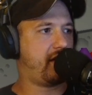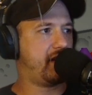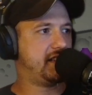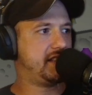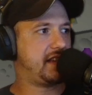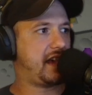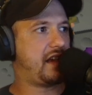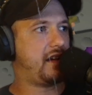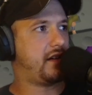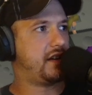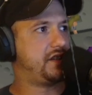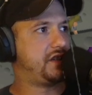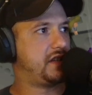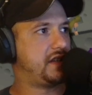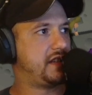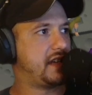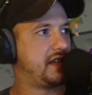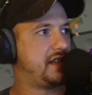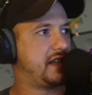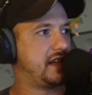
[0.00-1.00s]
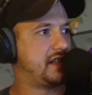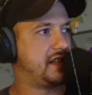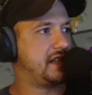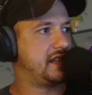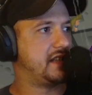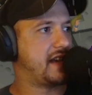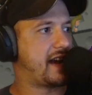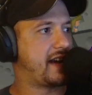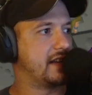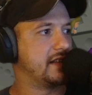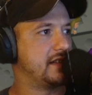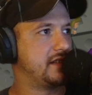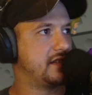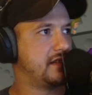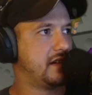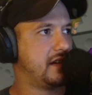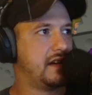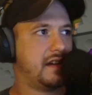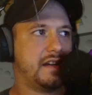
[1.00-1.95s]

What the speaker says: Let's just say 60 seconds.